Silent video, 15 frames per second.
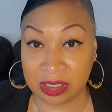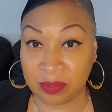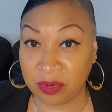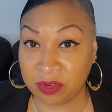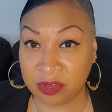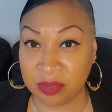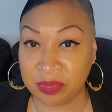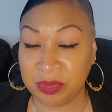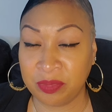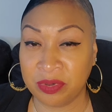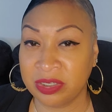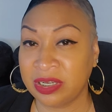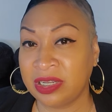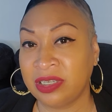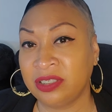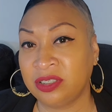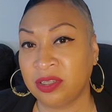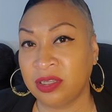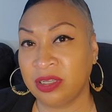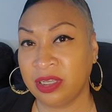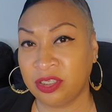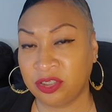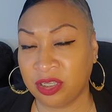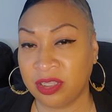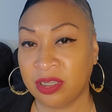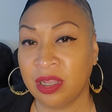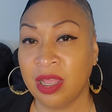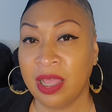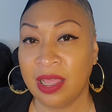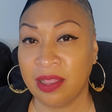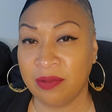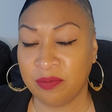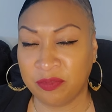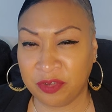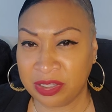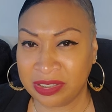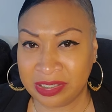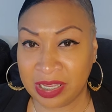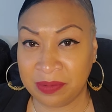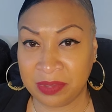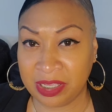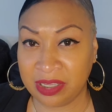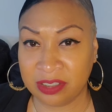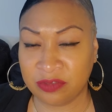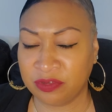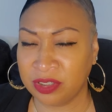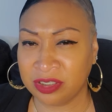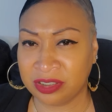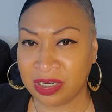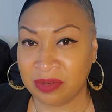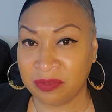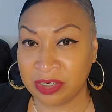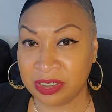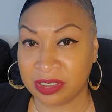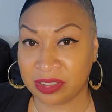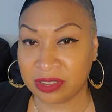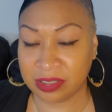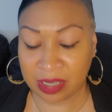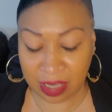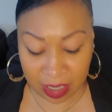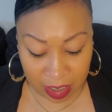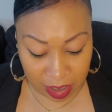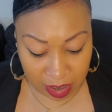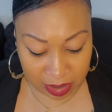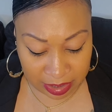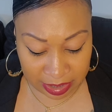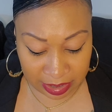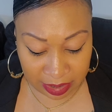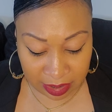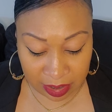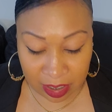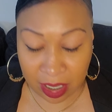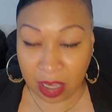They both could be pointing at each other for the same things, for the same reasons, okay?